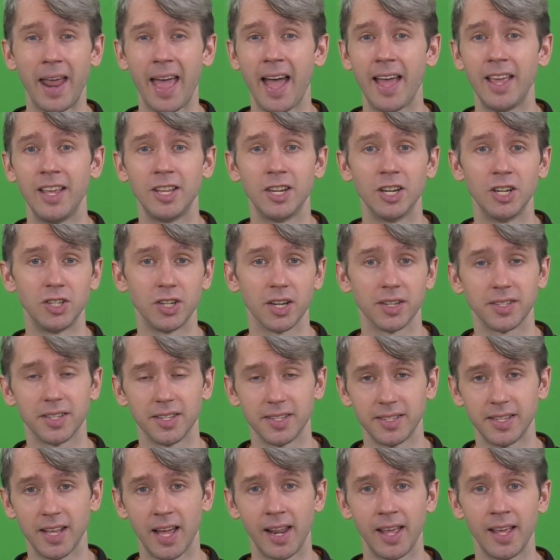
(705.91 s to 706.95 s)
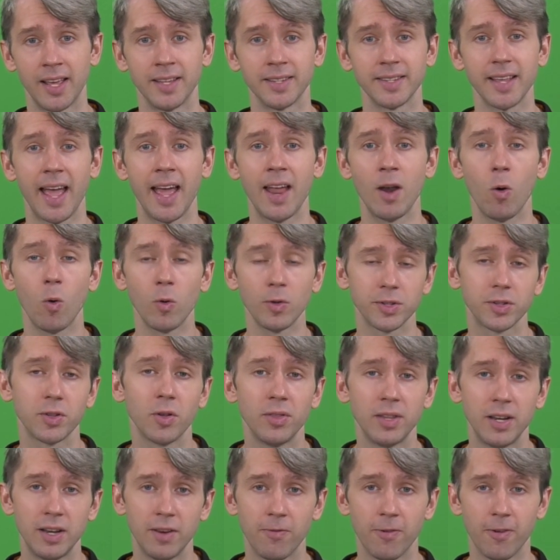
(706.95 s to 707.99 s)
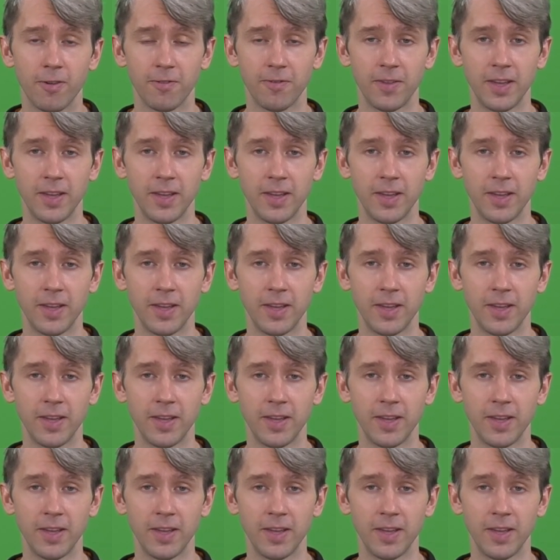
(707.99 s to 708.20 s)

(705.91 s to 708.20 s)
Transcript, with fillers: and how you can adjust the settings and also the different